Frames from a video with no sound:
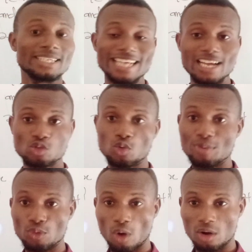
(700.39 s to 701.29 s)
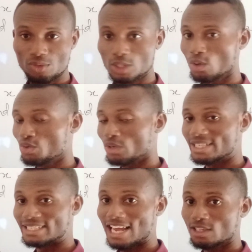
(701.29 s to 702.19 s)
That will be wrong. We don't do
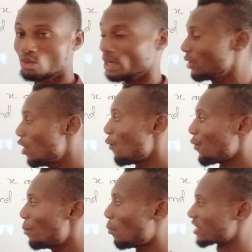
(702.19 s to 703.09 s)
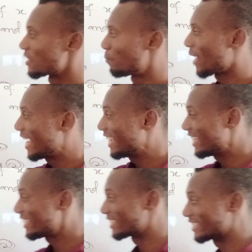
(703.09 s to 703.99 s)
it that way. We multiply
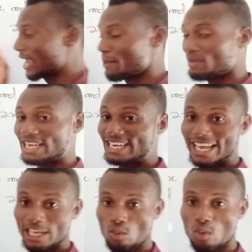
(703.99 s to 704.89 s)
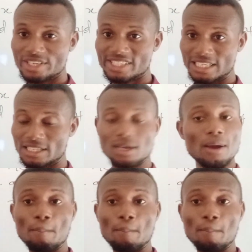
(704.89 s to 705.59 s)
each term in the equation